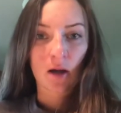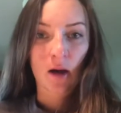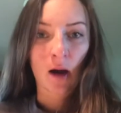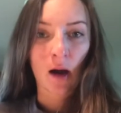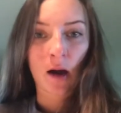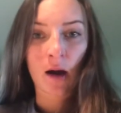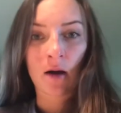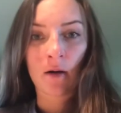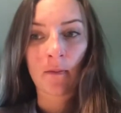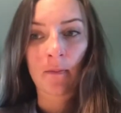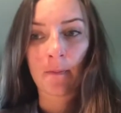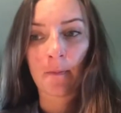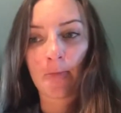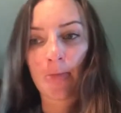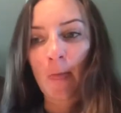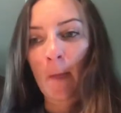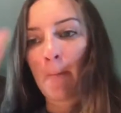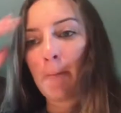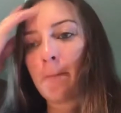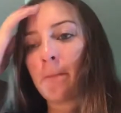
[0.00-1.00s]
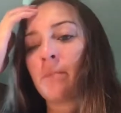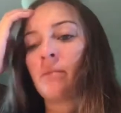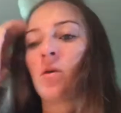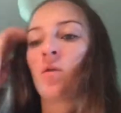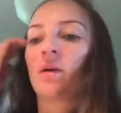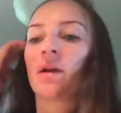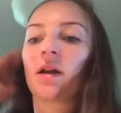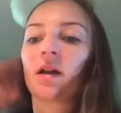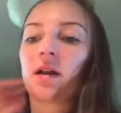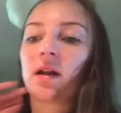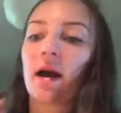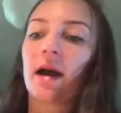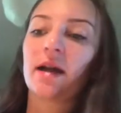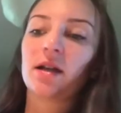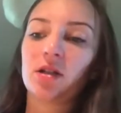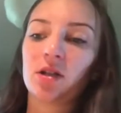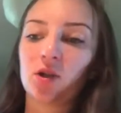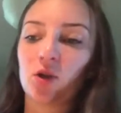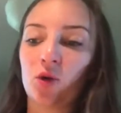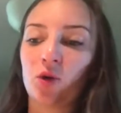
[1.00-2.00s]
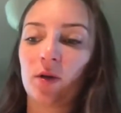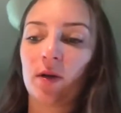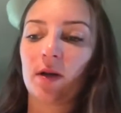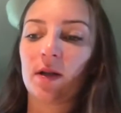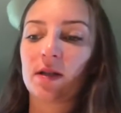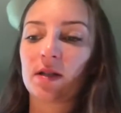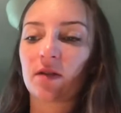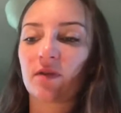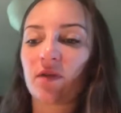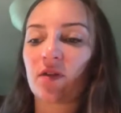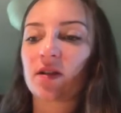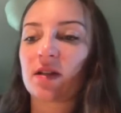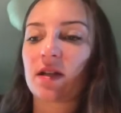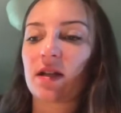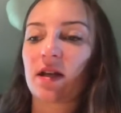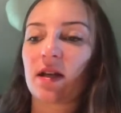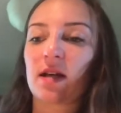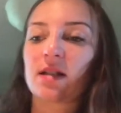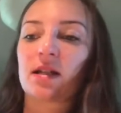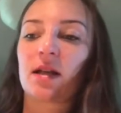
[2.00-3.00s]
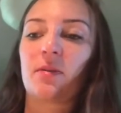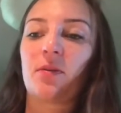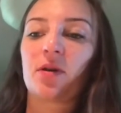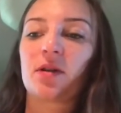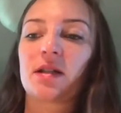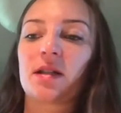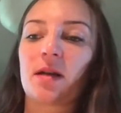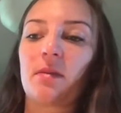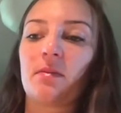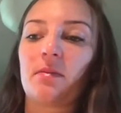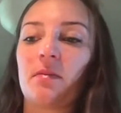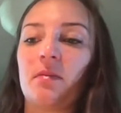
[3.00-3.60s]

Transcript: But what I do is the first thing is I put some